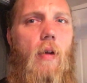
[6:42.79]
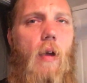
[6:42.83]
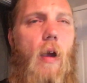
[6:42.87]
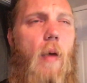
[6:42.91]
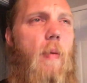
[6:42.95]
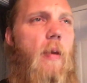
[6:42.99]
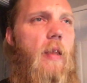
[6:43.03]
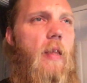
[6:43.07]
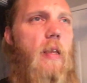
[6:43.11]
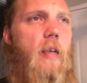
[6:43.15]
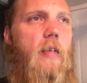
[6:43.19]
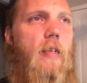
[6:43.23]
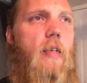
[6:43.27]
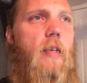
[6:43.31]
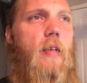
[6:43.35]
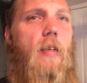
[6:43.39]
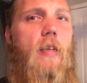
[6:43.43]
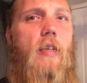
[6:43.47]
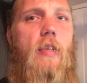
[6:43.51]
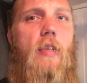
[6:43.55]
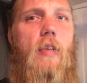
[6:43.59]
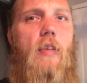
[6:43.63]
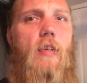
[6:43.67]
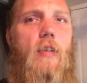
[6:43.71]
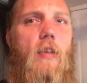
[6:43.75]
I mean, these
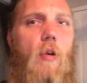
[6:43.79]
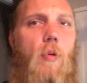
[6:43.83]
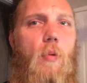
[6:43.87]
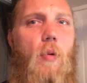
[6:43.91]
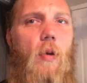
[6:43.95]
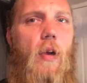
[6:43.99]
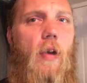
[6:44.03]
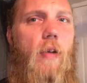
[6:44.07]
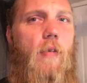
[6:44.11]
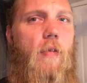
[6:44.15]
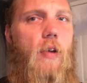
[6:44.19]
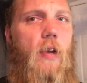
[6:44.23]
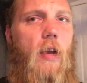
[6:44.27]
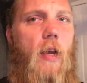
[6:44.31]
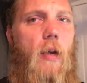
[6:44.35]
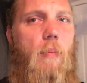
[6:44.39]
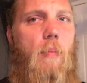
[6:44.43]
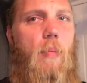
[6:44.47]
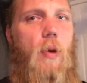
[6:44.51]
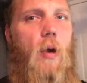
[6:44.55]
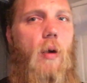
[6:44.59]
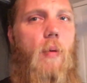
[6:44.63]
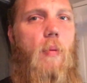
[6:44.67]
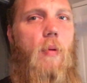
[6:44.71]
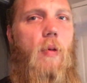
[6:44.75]
can still work. If you got a
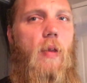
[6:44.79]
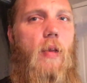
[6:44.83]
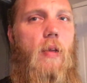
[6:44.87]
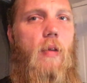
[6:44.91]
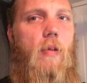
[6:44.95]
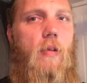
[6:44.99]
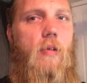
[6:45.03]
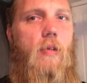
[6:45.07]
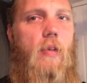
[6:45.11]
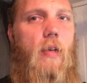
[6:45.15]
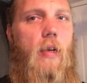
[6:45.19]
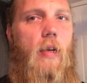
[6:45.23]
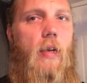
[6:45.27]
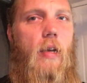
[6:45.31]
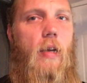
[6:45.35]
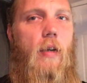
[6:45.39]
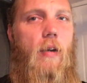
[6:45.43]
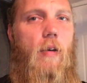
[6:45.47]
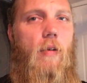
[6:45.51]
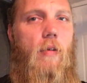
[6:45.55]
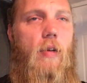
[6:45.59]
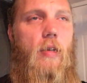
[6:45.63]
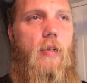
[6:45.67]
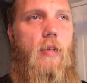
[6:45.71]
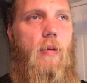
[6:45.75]
barber that looks like, you
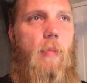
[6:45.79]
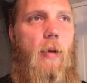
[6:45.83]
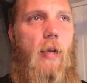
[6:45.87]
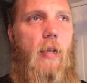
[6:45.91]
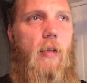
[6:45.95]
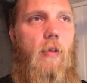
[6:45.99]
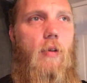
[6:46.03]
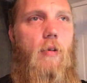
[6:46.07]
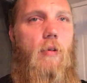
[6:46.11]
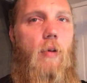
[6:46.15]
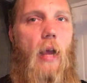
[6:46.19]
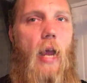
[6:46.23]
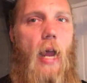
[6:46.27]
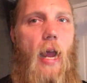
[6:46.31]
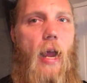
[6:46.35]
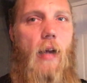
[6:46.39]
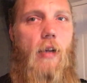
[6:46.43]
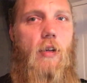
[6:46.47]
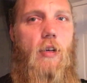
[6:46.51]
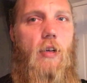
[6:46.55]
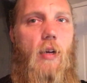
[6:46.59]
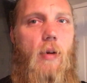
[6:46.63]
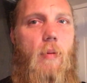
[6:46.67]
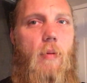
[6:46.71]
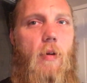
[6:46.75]
know, he's about to do a
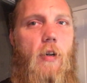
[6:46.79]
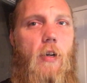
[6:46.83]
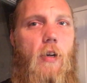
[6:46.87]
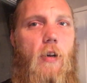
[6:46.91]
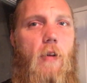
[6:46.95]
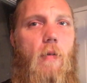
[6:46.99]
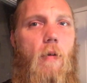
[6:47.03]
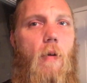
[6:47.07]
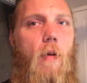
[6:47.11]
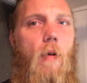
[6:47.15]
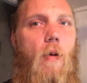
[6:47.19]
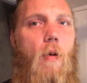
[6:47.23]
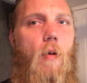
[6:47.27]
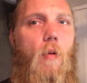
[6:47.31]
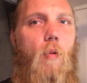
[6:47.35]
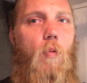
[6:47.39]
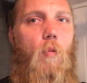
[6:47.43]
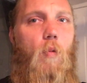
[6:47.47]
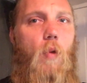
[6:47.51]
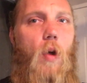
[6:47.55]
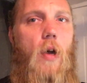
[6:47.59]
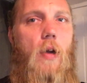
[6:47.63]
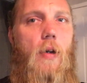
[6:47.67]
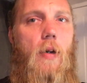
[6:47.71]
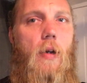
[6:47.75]
hack job on you,
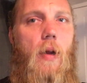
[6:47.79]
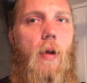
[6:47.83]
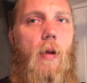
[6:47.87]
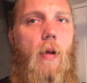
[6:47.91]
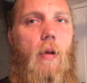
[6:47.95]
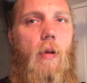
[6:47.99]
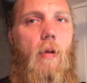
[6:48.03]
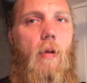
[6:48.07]
run.